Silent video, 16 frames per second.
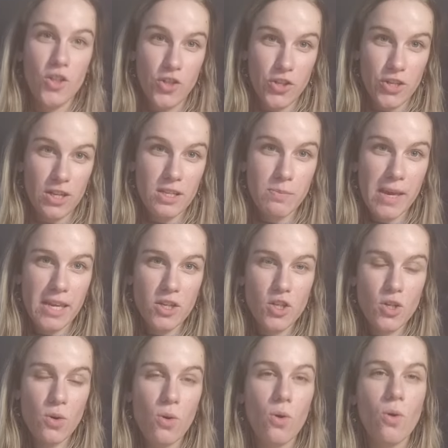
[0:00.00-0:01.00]
Just make
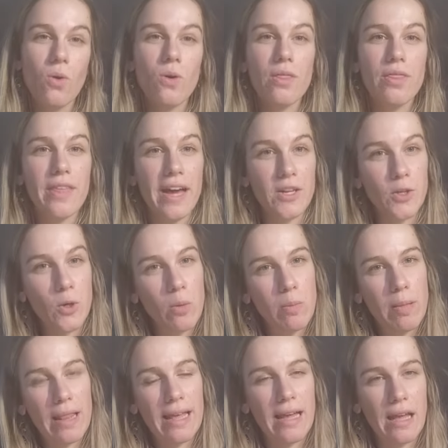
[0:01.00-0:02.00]
sure that your
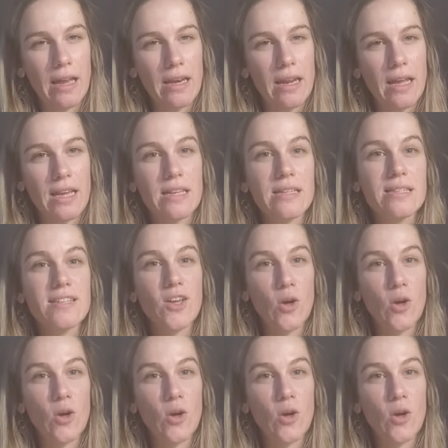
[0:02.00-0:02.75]
plan is